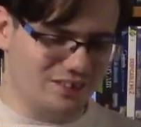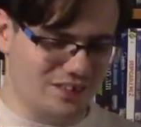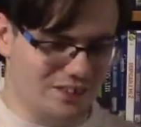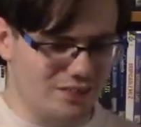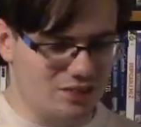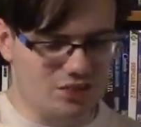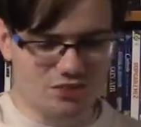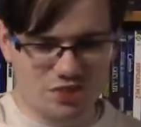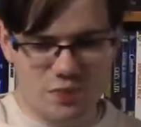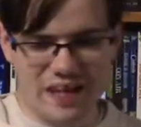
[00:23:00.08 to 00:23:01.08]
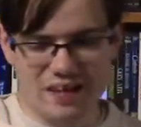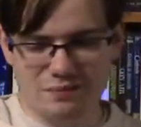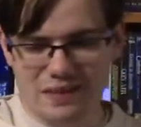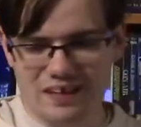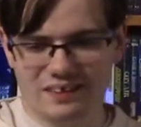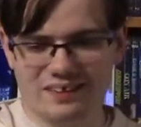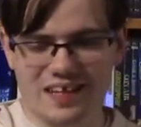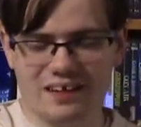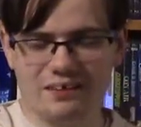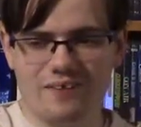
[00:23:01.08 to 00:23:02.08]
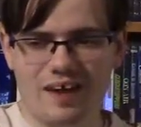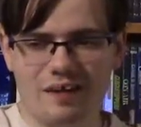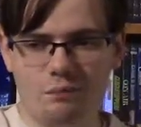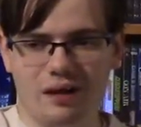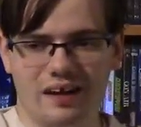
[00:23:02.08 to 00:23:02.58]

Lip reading: into Smitty being taken away by